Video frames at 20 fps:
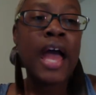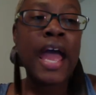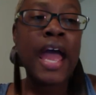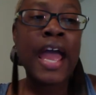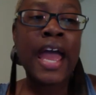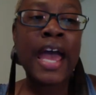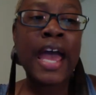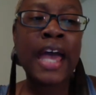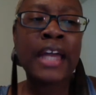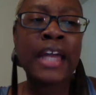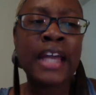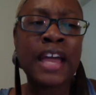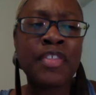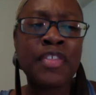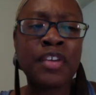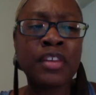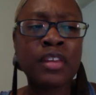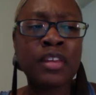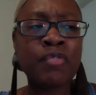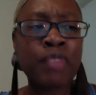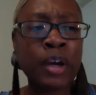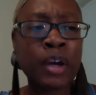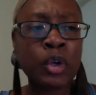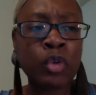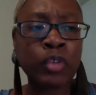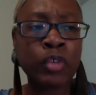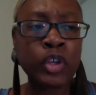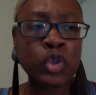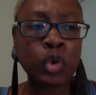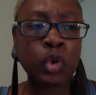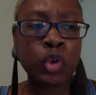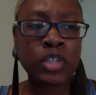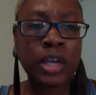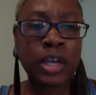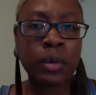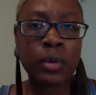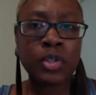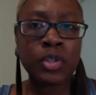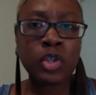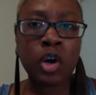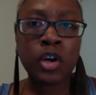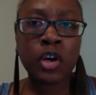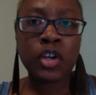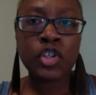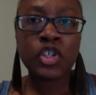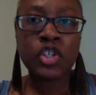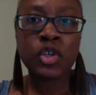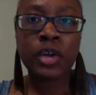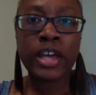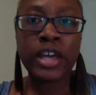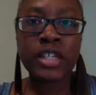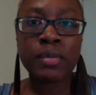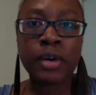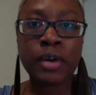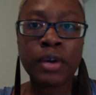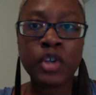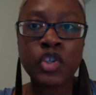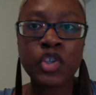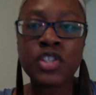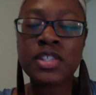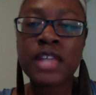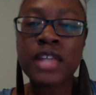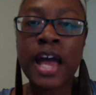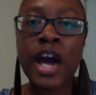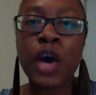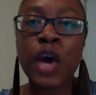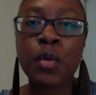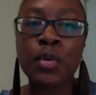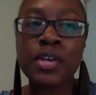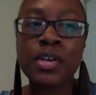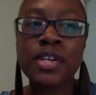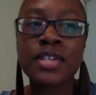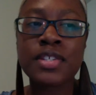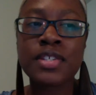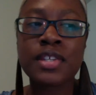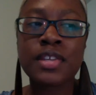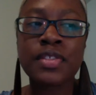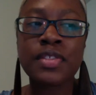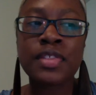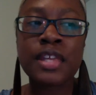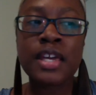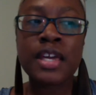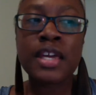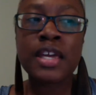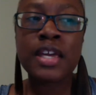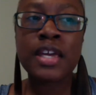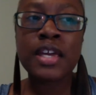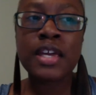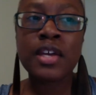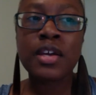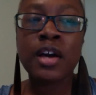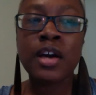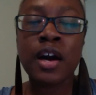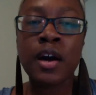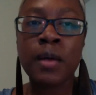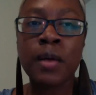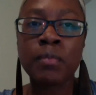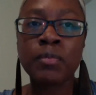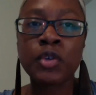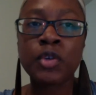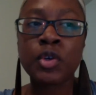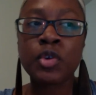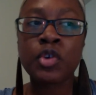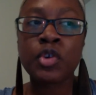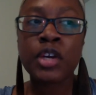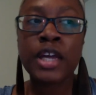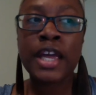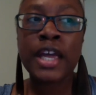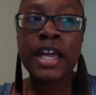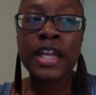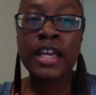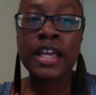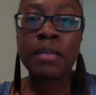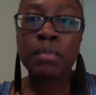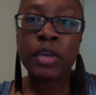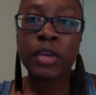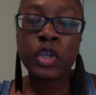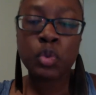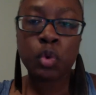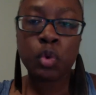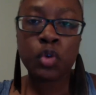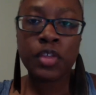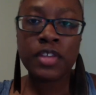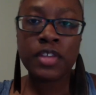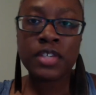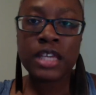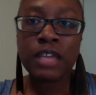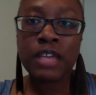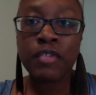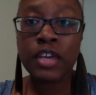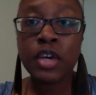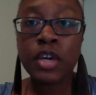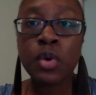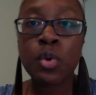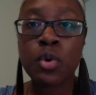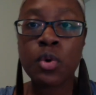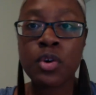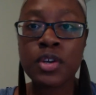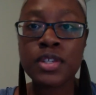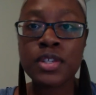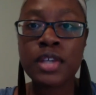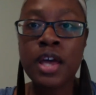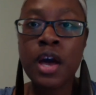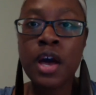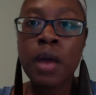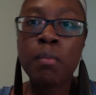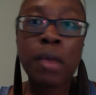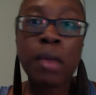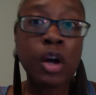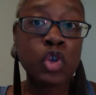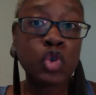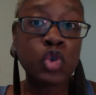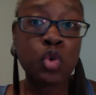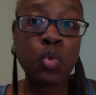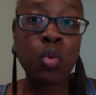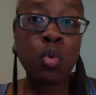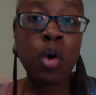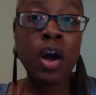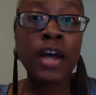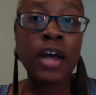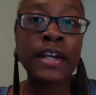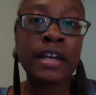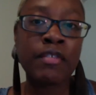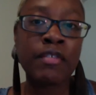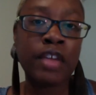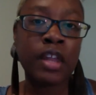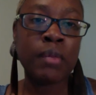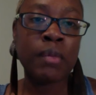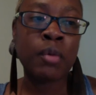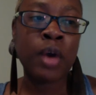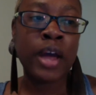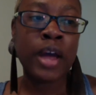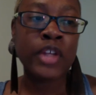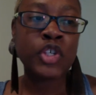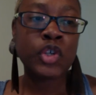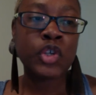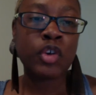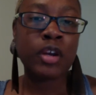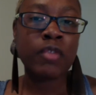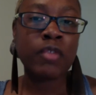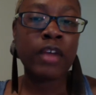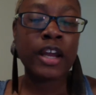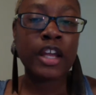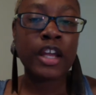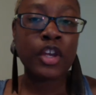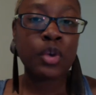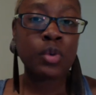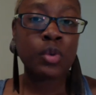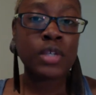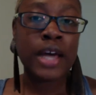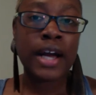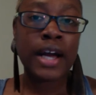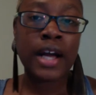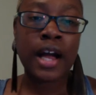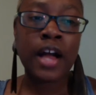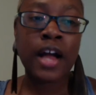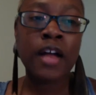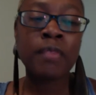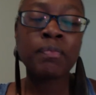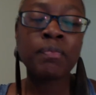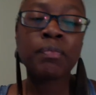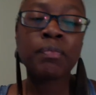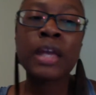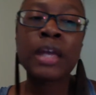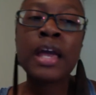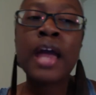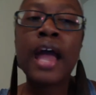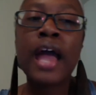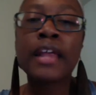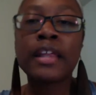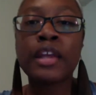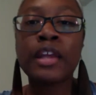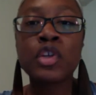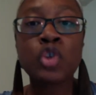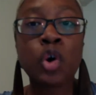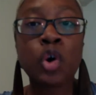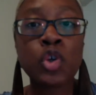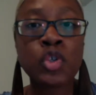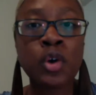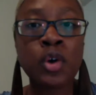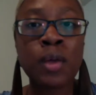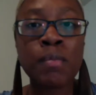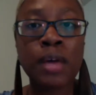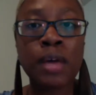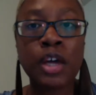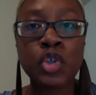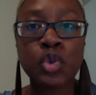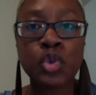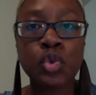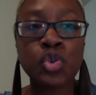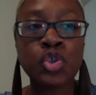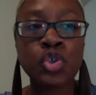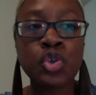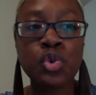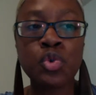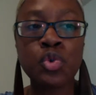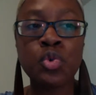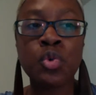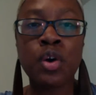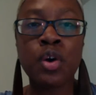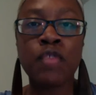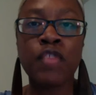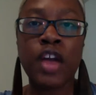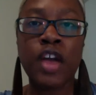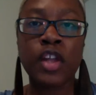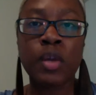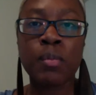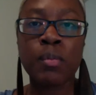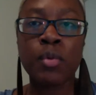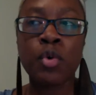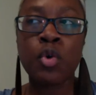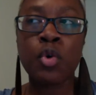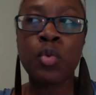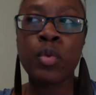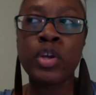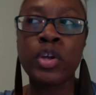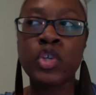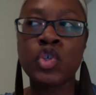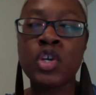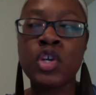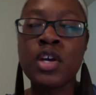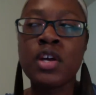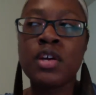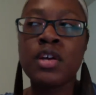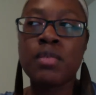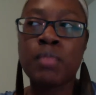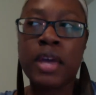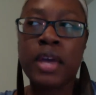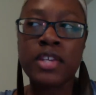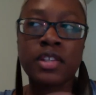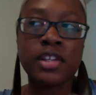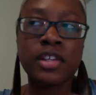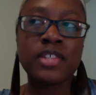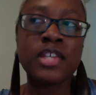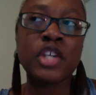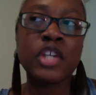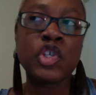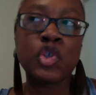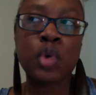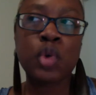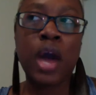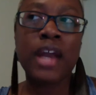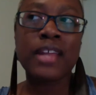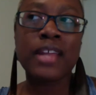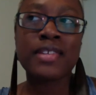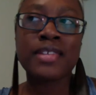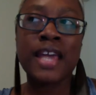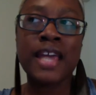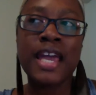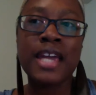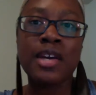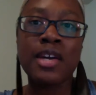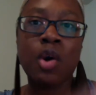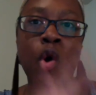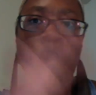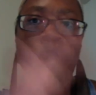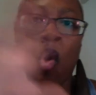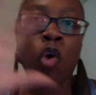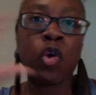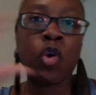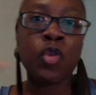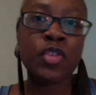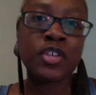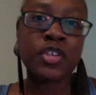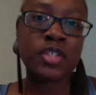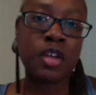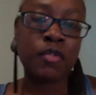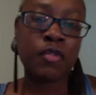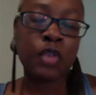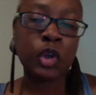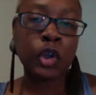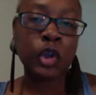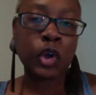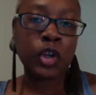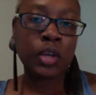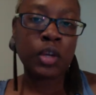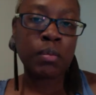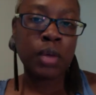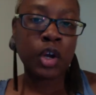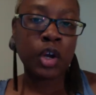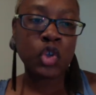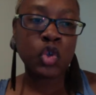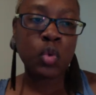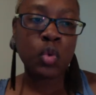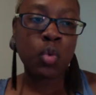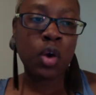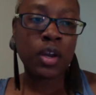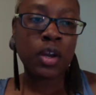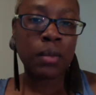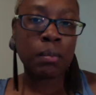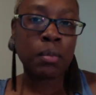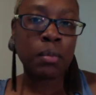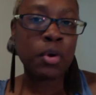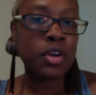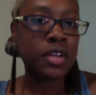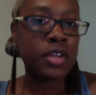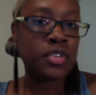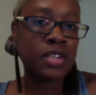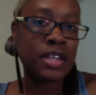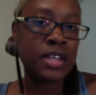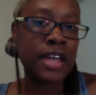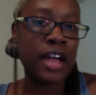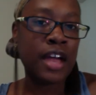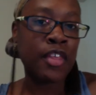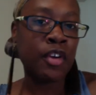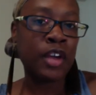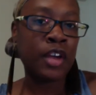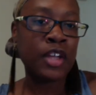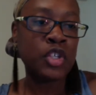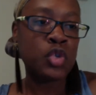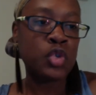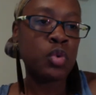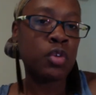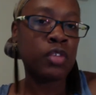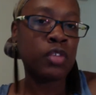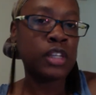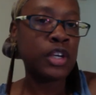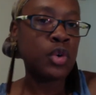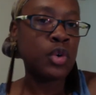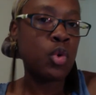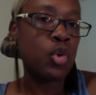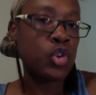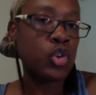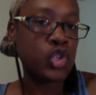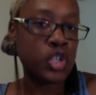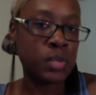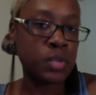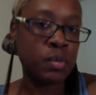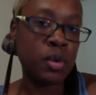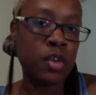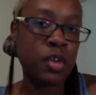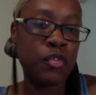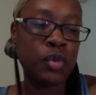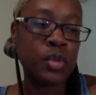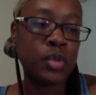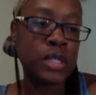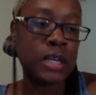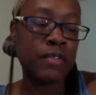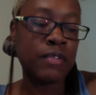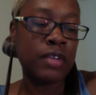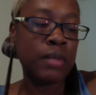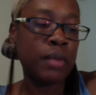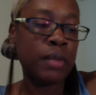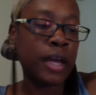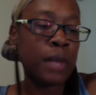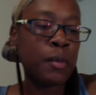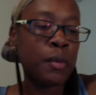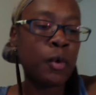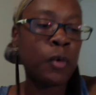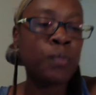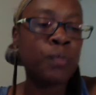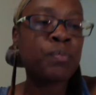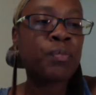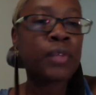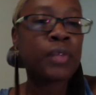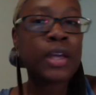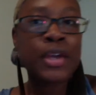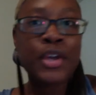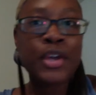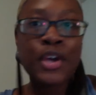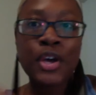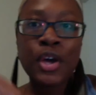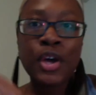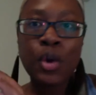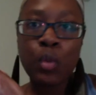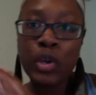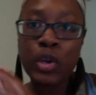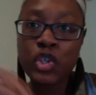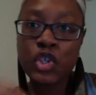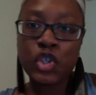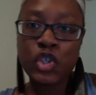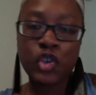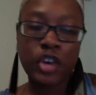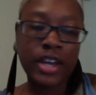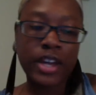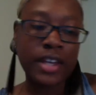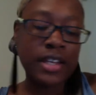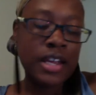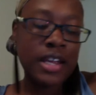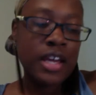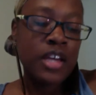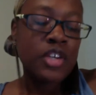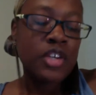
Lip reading: And I think the final resource I was talking to you guys about just now was the Creating Binge-Worthy TV course, Module 1, available at screenwritingu.com. And then there's also a Module 2 available, which basically teaches you how to take all of the stuff you learned in Module 1 and put it together into a really gorgeous, beautiful TV Bible, which is great.